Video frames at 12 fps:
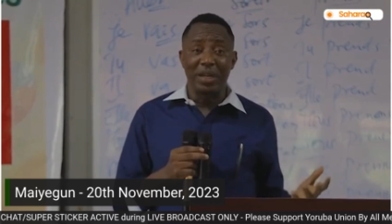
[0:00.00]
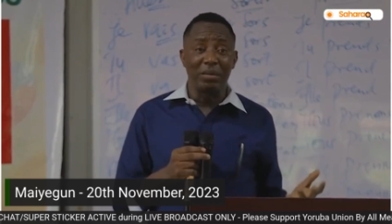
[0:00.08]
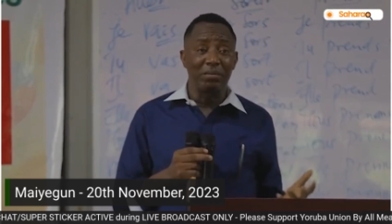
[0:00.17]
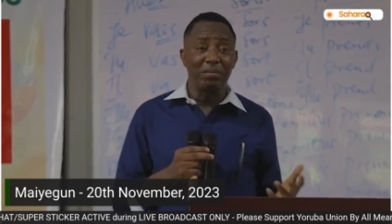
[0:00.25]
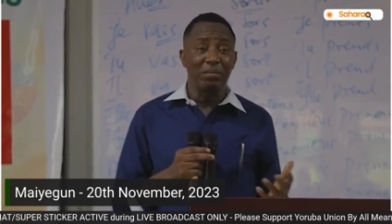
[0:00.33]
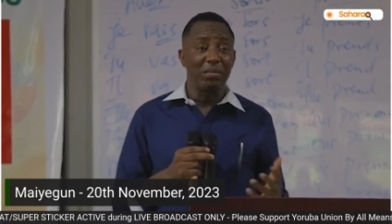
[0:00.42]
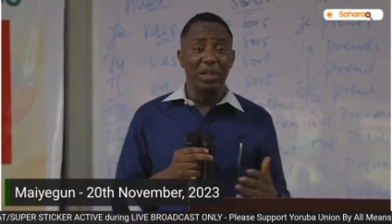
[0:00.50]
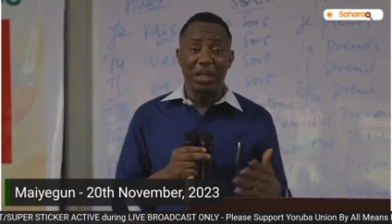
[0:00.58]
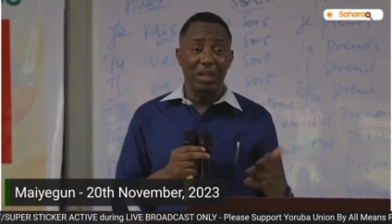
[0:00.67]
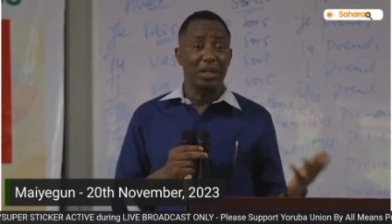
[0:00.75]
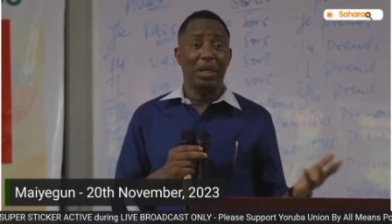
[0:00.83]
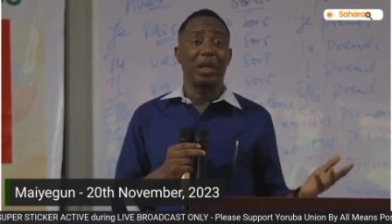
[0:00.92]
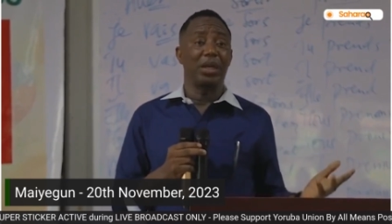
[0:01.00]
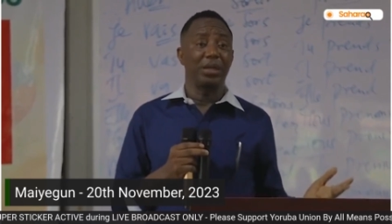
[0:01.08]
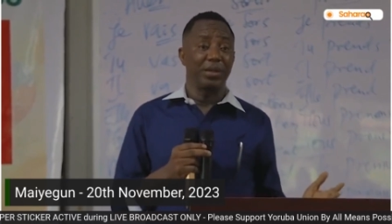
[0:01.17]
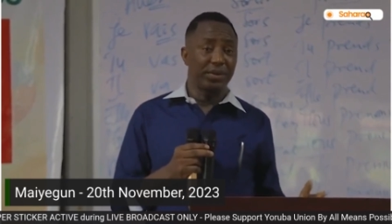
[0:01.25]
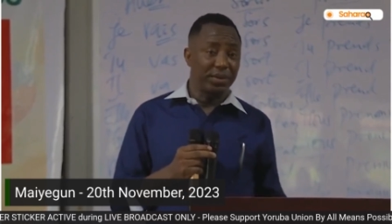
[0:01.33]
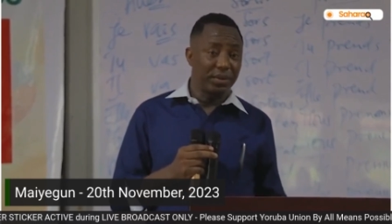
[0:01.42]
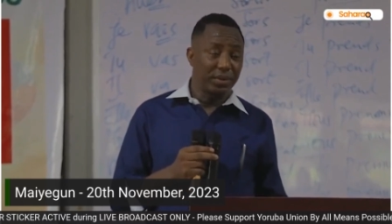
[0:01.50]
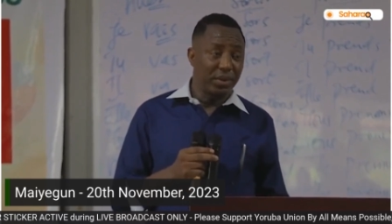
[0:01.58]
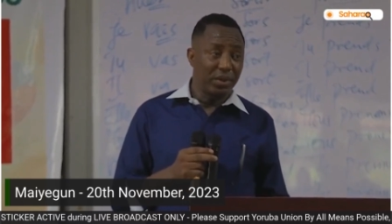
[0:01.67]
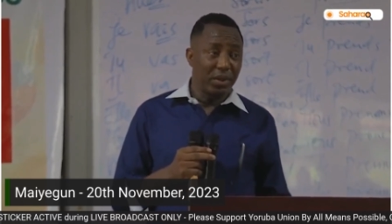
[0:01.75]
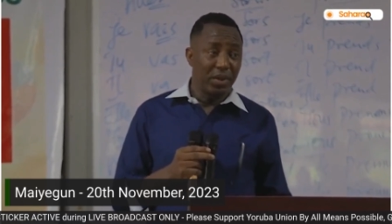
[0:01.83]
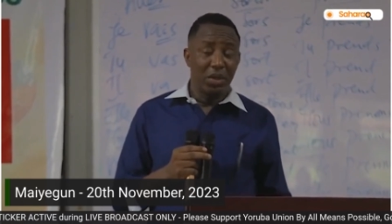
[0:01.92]
paid them their salaries.
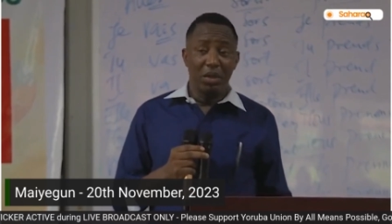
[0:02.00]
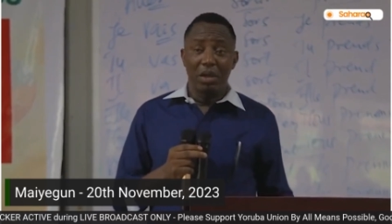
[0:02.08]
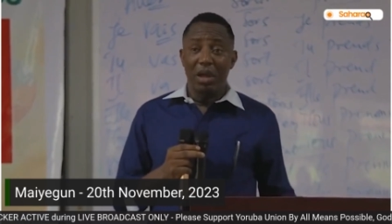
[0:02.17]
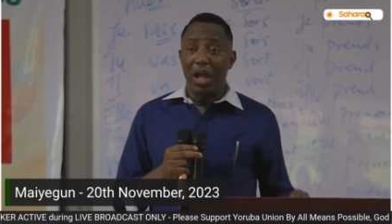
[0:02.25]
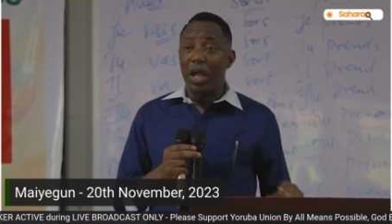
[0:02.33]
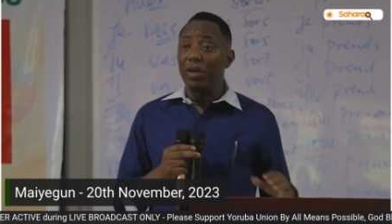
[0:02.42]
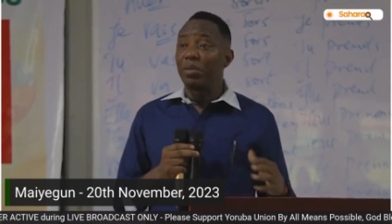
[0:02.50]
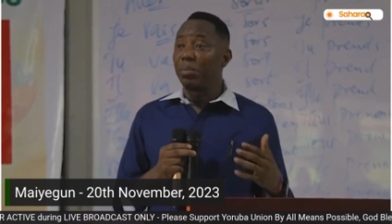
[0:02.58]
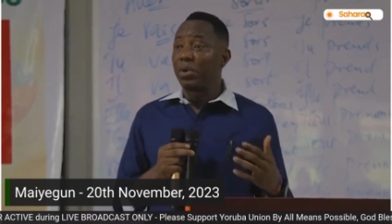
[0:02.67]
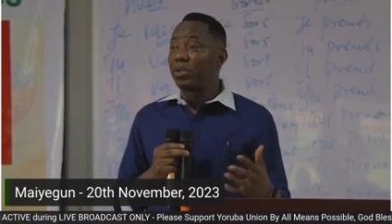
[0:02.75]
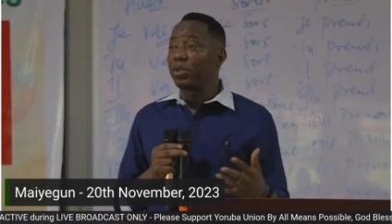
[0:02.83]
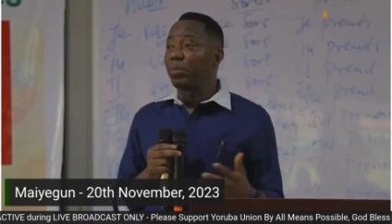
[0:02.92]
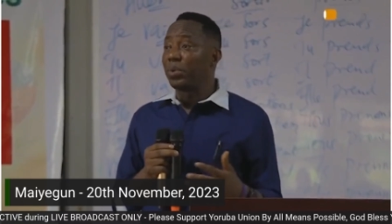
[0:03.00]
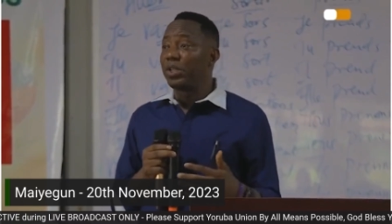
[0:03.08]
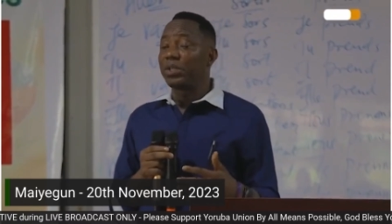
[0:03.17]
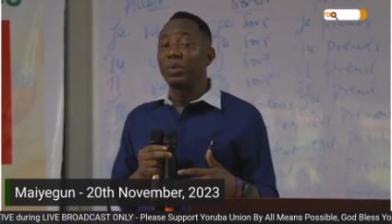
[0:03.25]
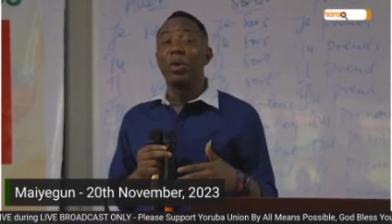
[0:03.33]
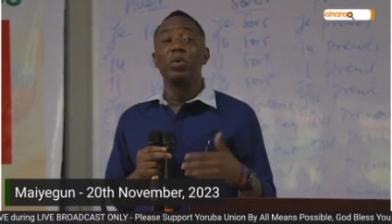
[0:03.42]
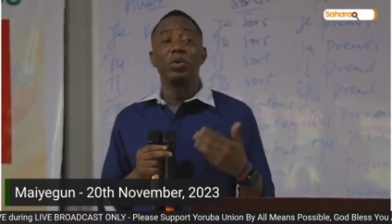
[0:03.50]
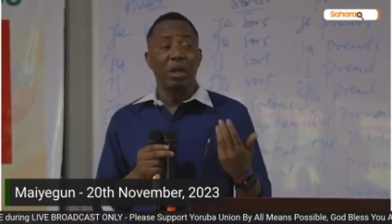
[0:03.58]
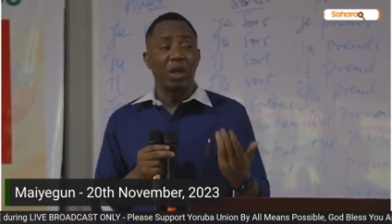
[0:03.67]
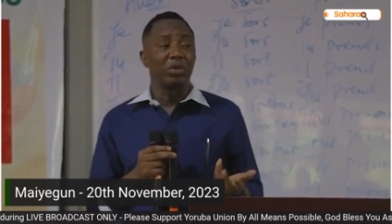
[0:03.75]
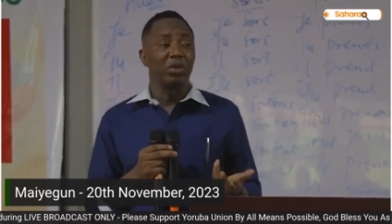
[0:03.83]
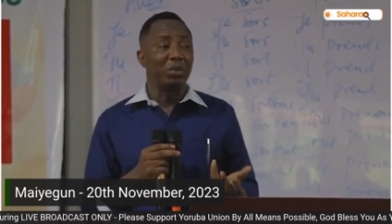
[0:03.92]
I have a bunch of policemen
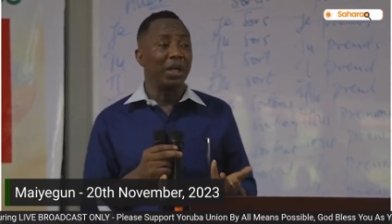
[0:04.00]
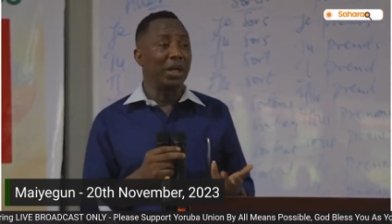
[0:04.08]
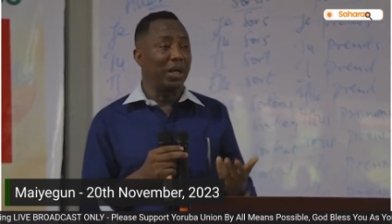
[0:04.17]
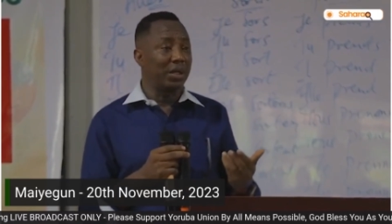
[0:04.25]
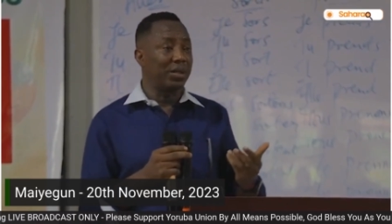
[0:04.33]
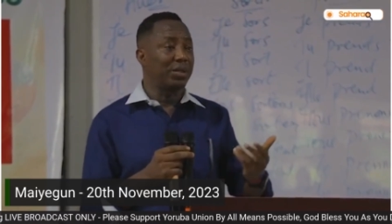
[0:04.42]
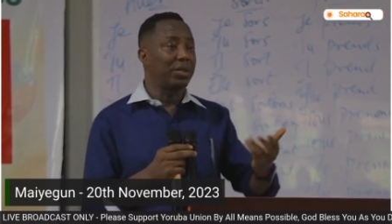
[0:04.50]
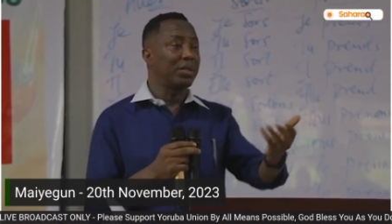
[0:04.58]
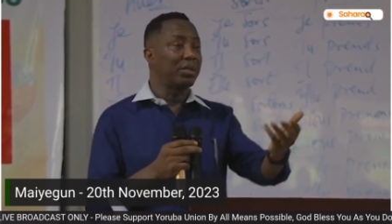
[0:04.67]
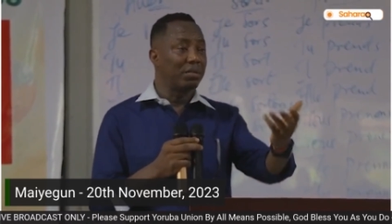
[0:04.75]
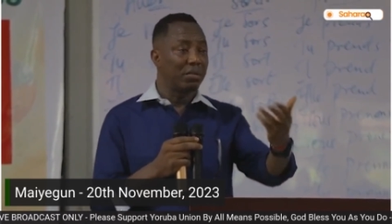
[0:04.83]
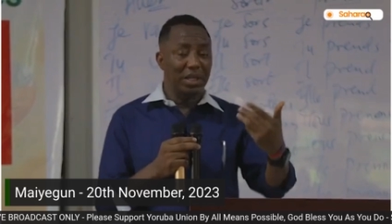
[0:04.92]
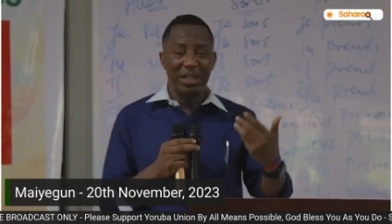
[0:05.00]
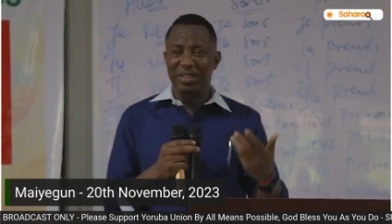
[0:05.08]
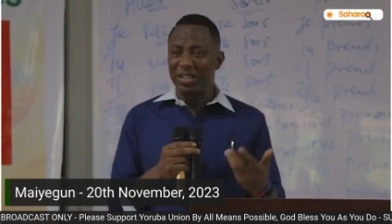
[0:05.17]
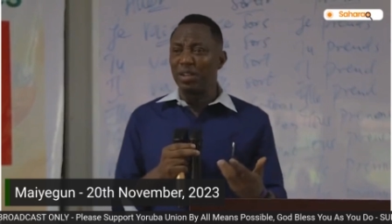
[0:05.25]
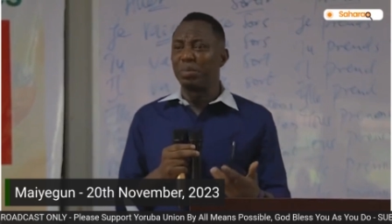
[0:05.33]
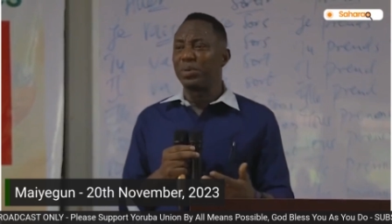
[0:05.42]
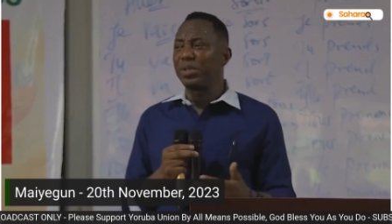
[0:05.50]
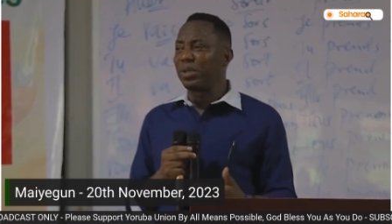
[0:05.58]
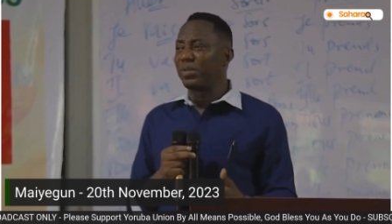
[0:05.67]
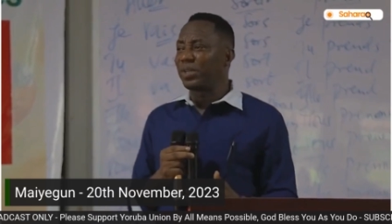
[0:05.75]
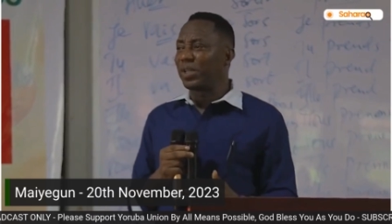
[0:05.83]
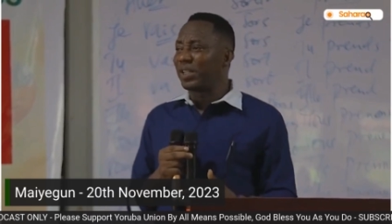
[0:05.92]
who talk to me as they are senior
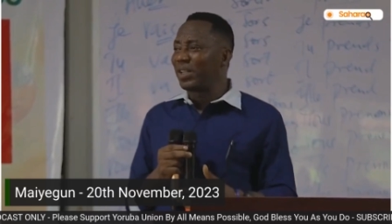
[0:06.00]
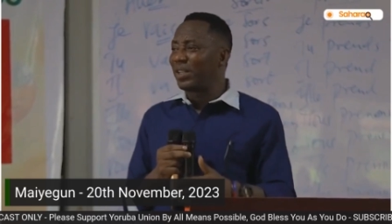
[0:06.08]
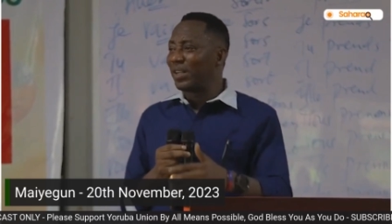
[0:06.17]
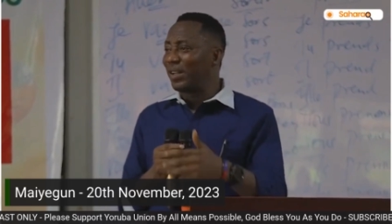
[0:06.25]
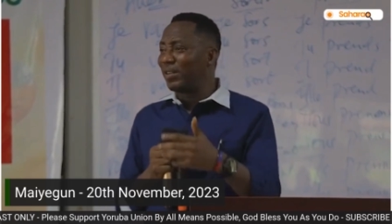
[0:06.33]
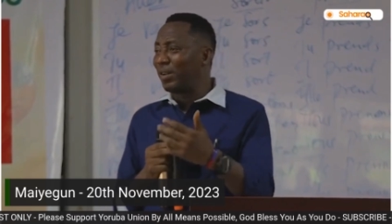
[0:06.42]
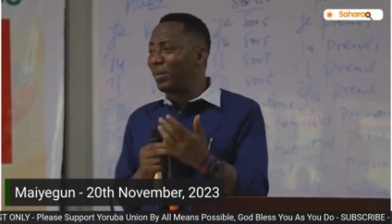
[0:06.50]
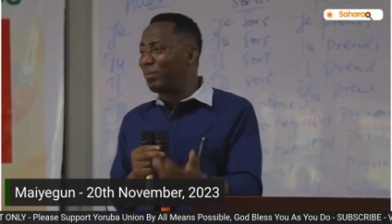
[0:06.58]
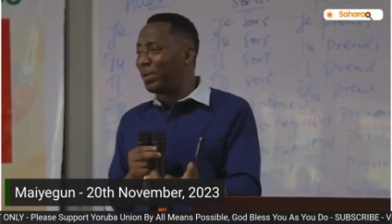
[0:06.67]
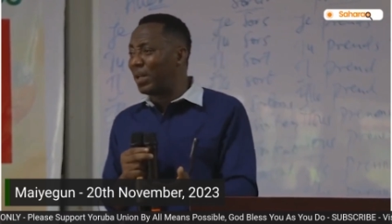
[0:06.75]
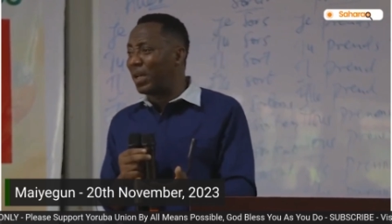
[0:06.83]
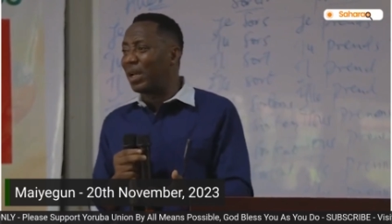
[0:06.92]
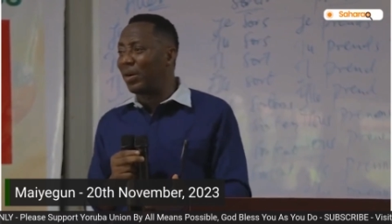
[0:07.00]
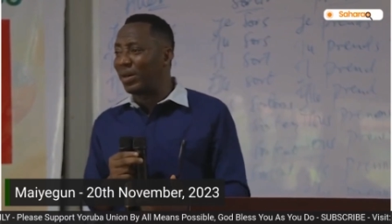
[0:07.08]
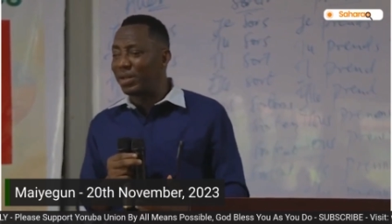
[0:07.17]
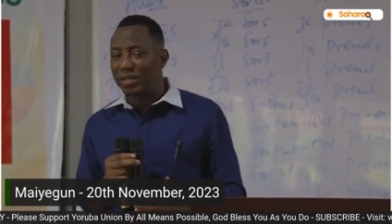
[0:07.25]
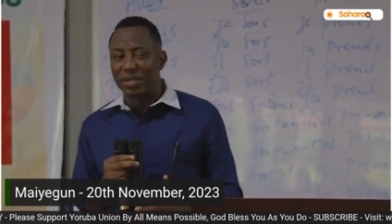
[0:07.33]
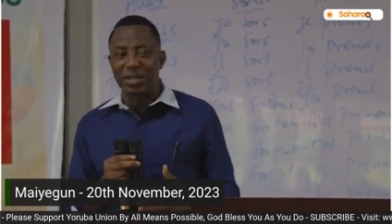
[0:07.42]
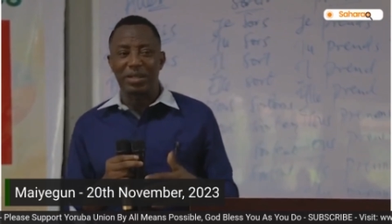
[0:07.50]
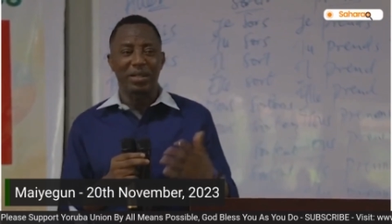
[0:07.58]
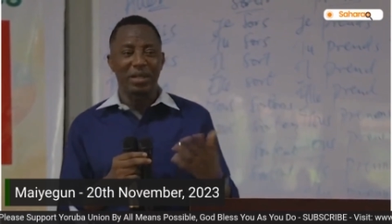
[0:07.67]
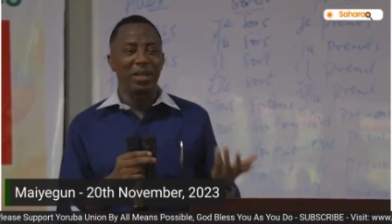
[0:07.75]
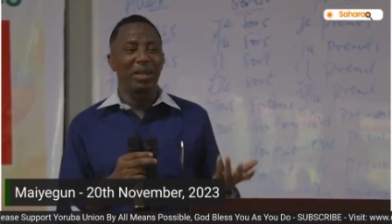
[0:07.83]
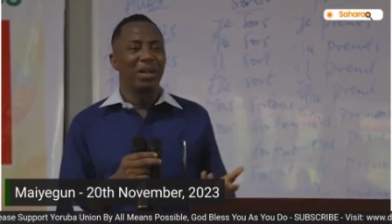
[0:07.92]
police officers. Anytime they don't pay their allowances,
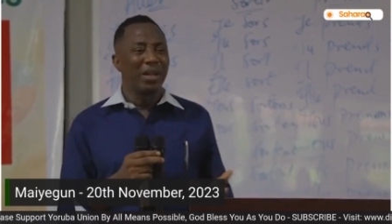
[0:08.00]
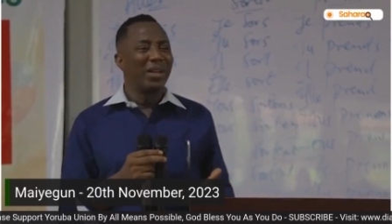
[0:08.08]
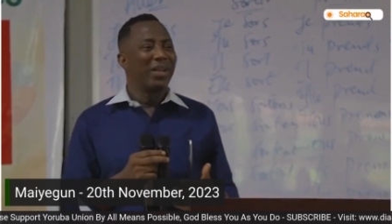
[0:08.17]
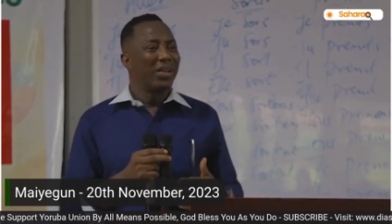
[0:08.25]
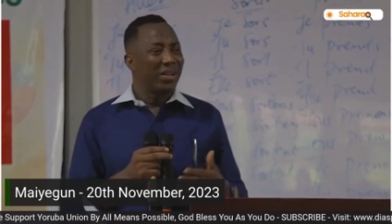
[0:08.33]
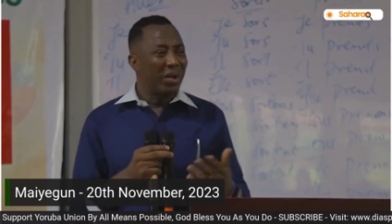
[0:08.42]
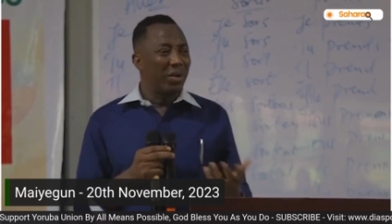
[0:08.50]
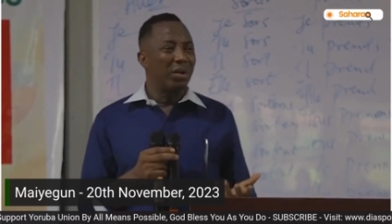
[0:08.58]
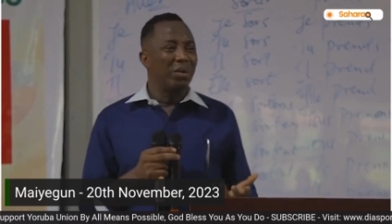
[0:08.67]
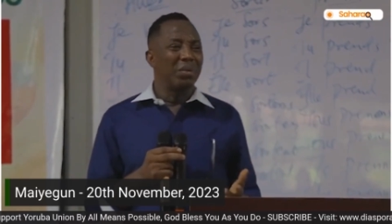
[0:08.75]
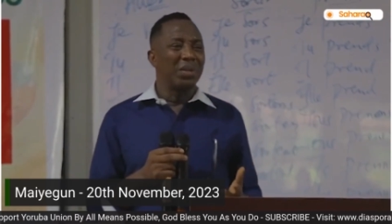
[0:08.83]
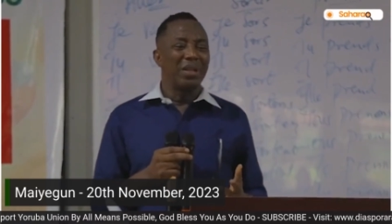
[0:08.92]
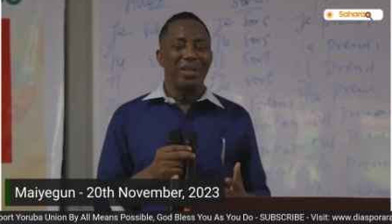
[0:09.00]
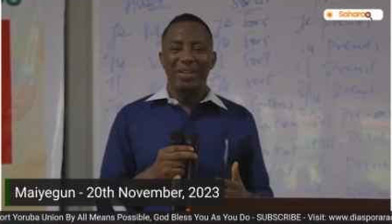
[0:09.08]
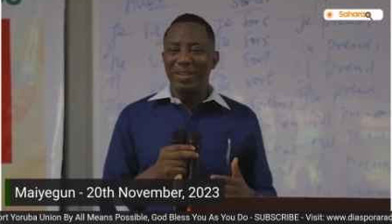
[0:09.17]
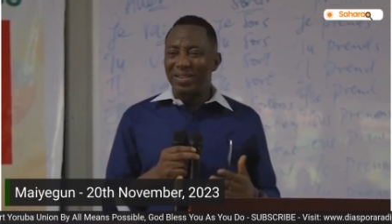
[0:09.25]
they call me.